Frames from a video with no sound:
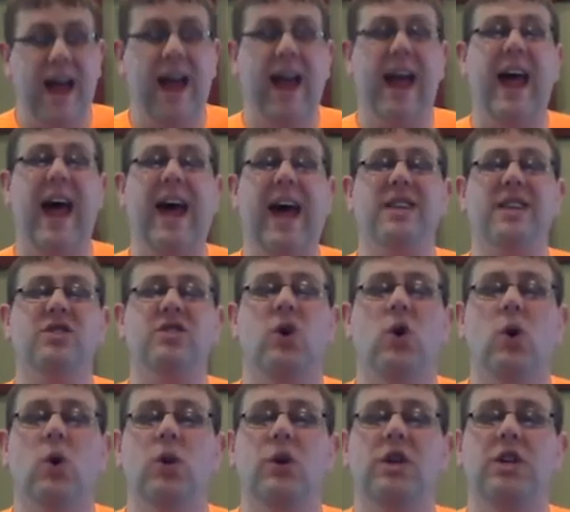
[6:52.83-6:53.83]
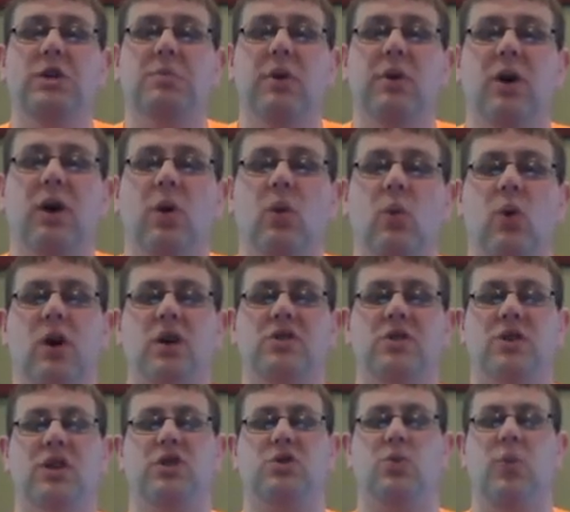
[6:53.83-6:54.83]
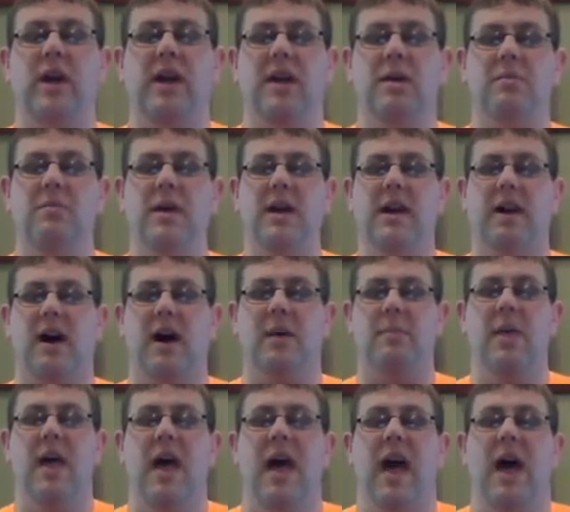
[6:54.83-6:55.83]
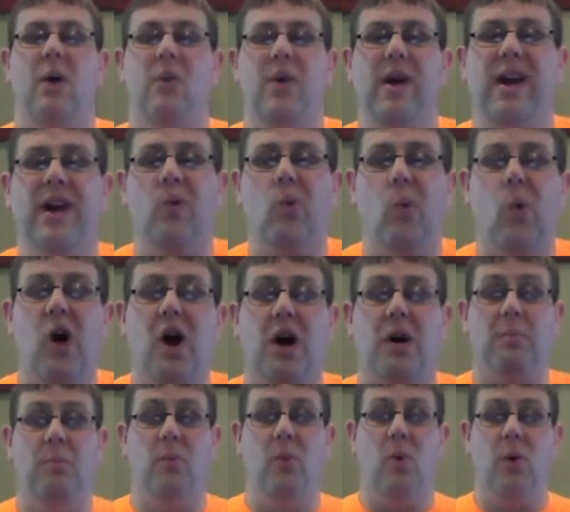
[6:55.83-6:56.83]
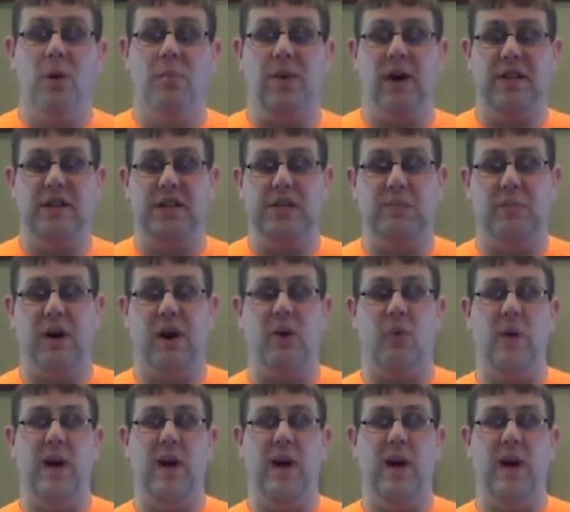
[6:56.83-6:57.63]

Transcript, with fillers: as the Holy Spirit works on us, we can become and we can walk more by the Spirit.